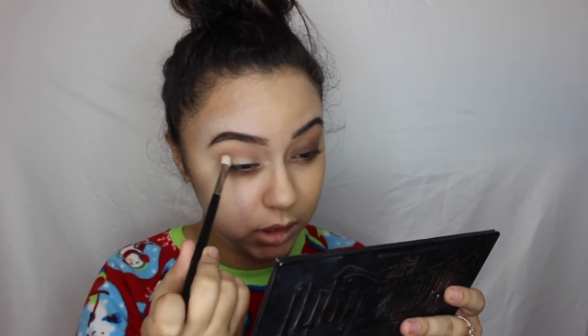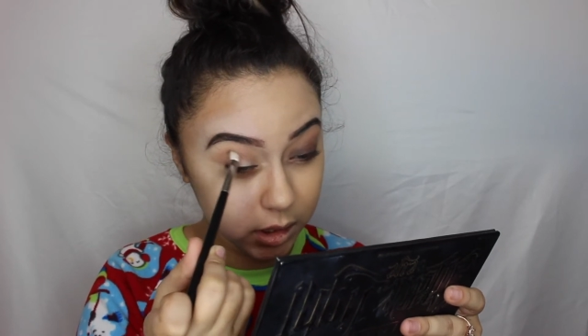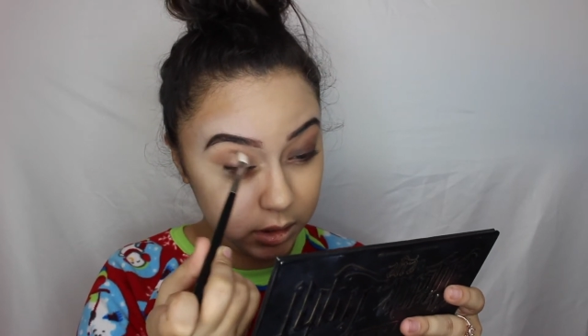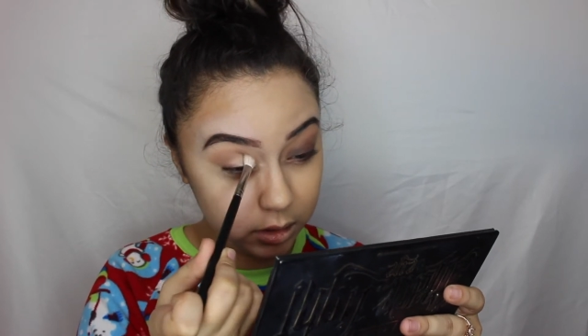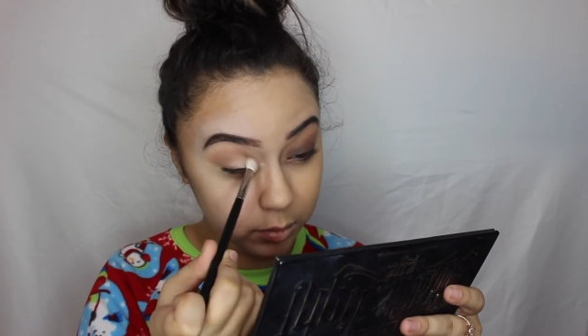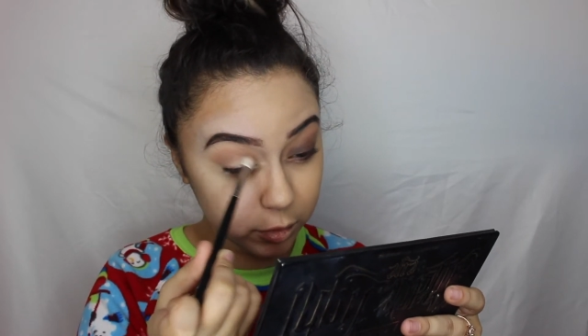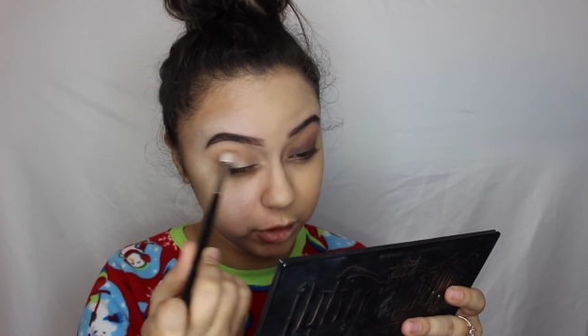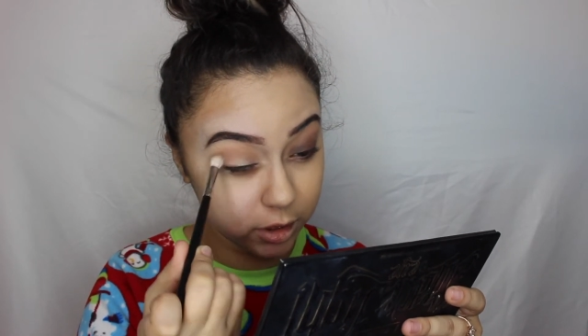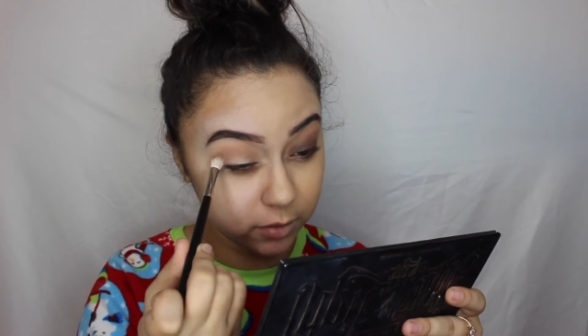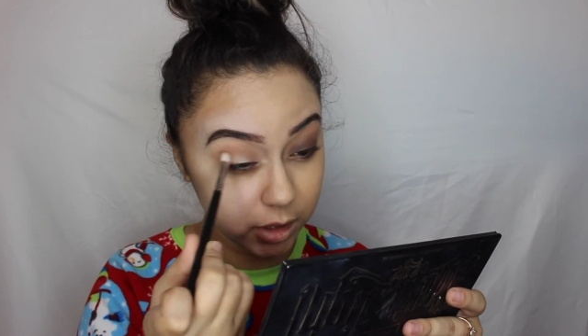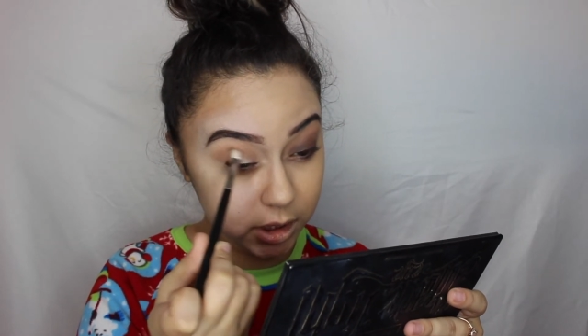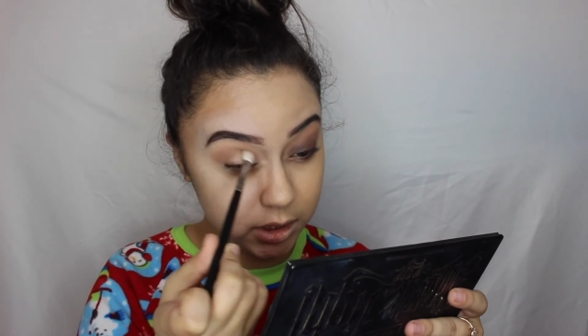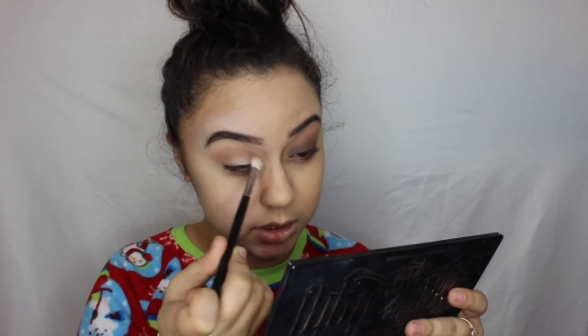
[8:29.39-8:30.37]
than the
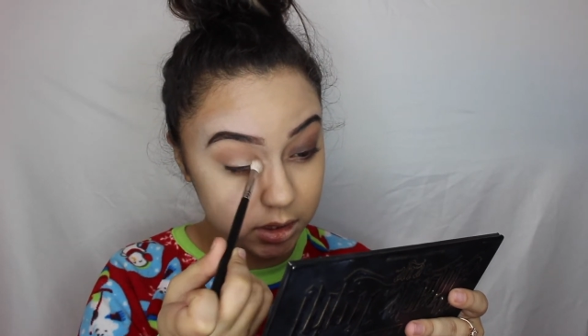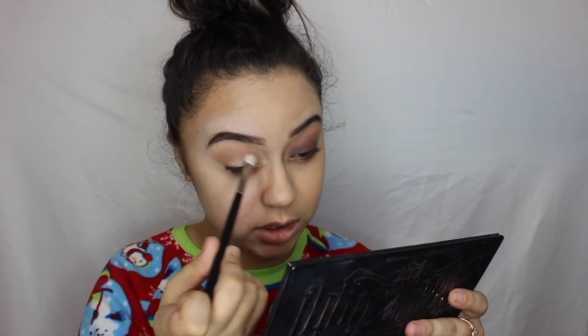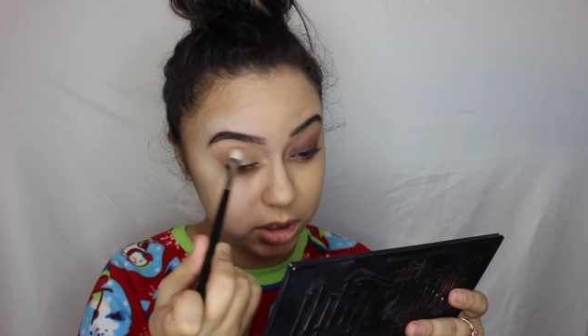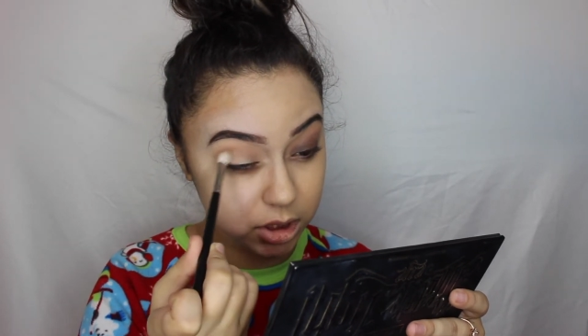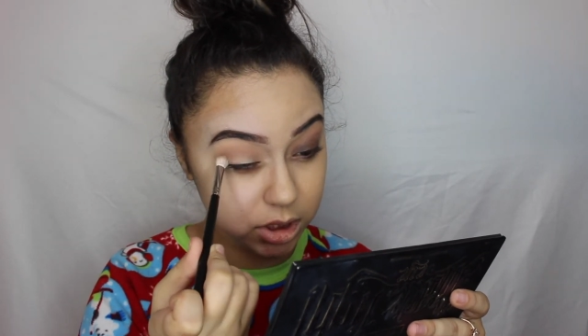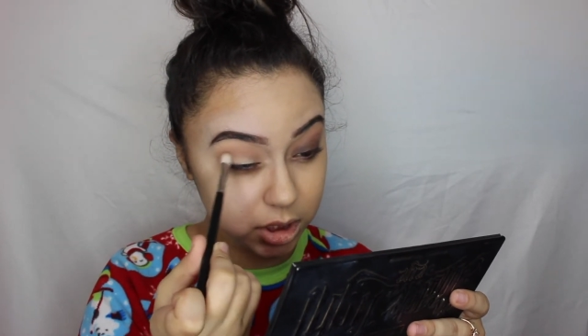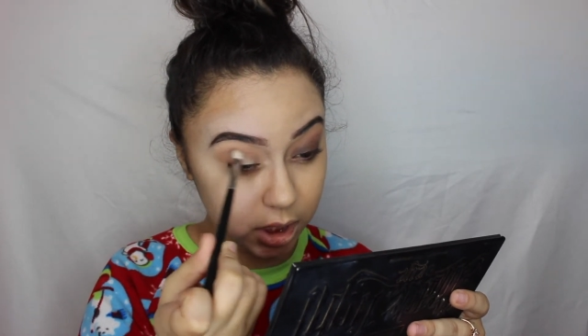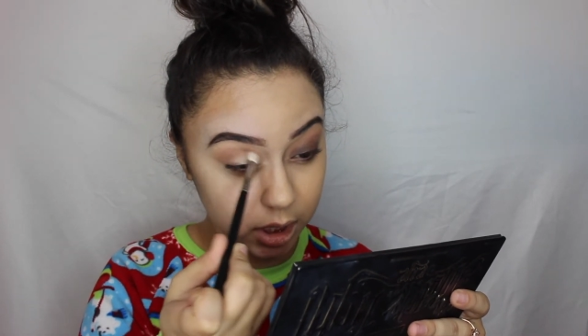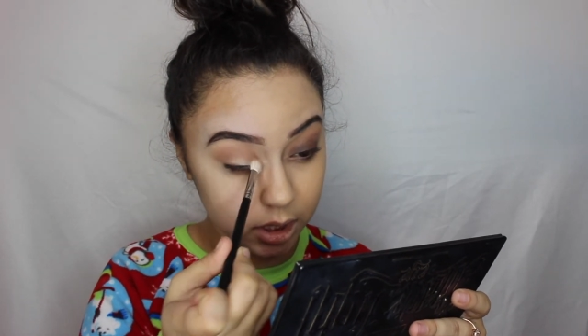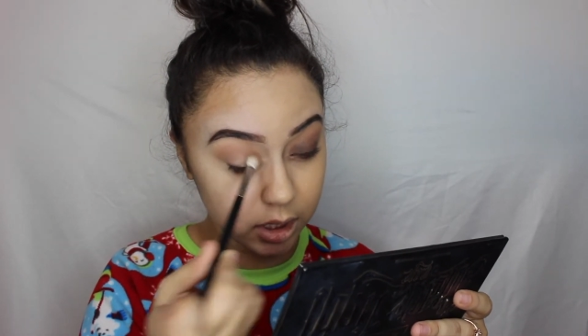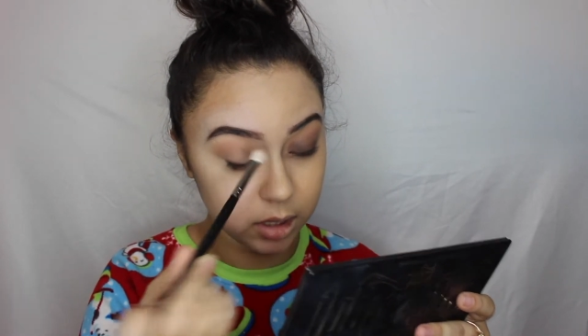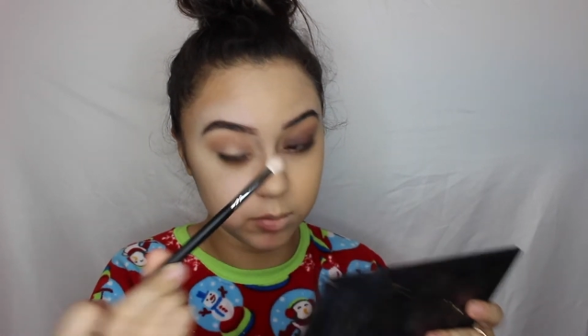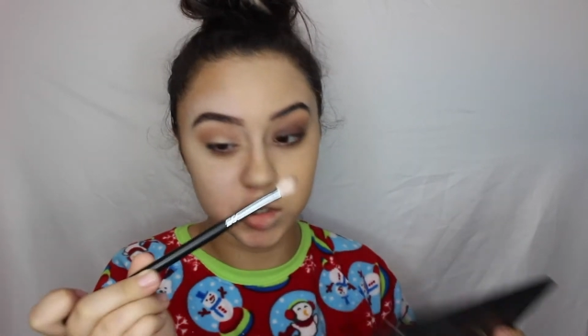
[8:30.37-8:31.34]
previous
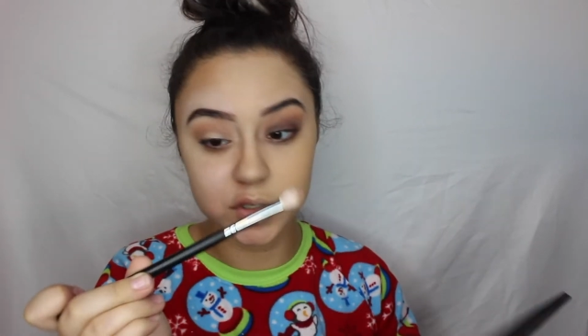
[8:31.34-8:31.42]
shade, and I'm